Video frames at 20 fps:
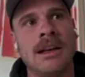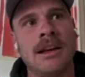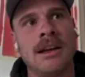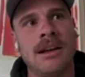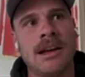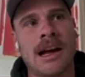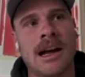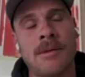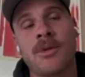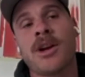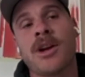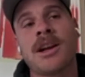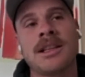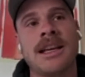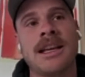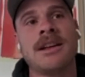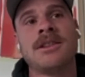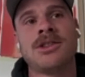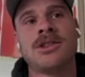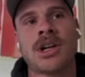I'm gonna
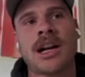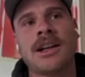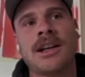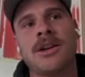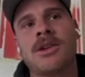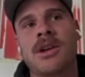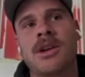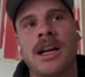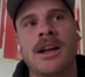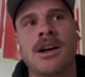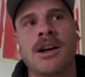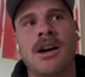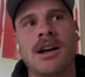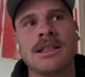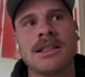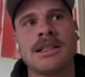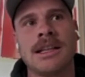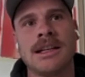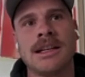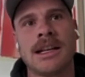then try to create
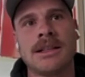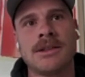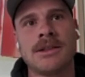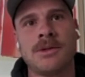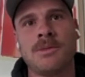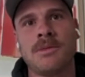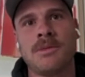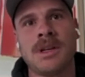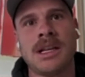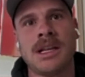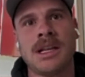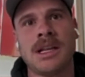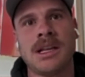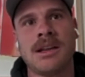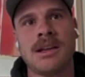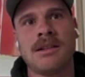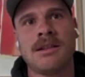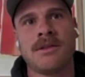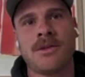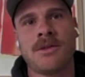content that to
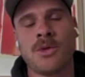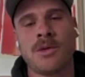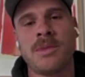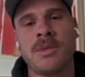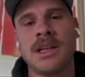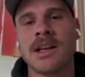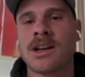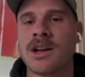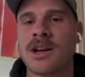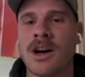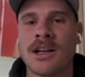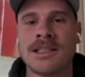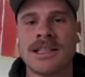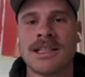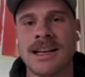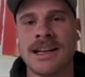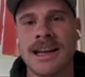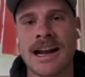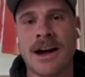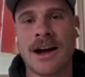me would be the
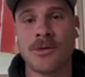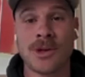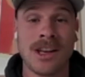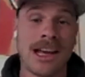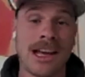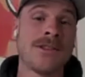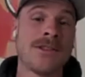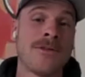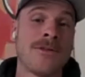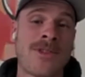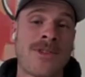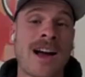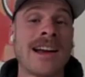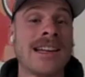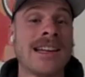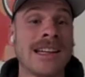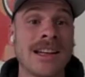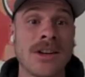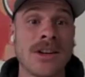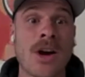content that I would like to
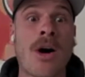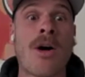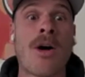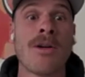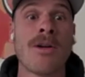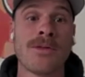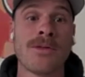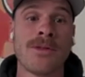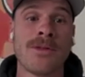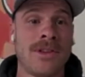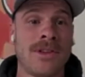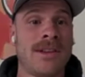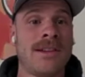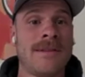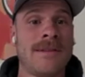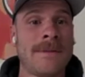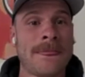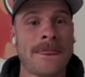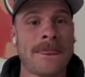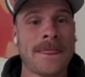find in golf.
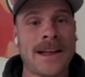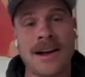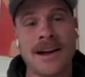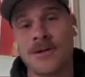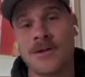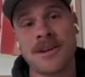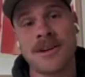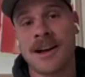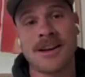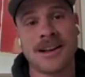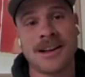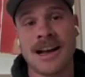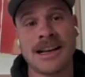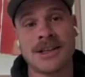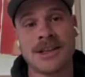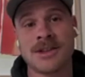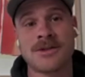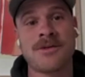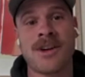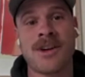I
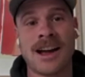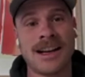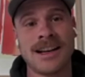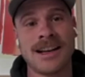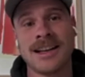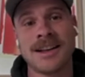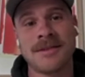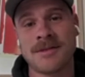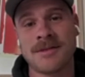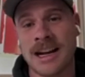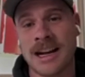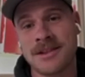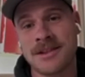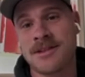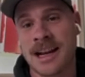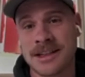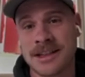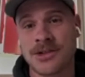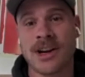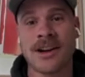just find it.
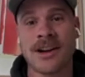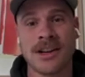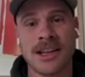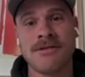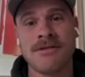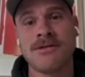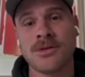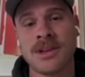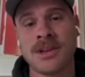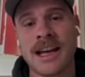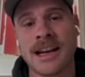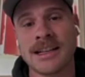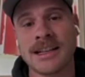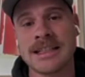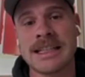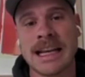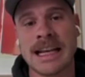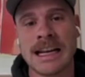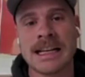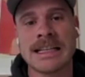I try to give you that in
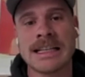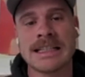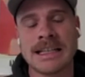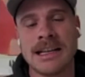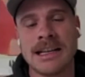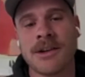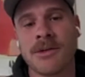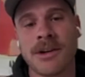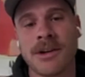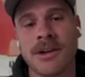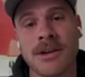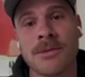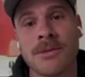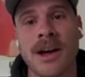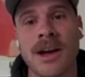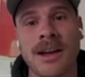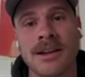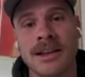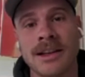tennis in a weird way.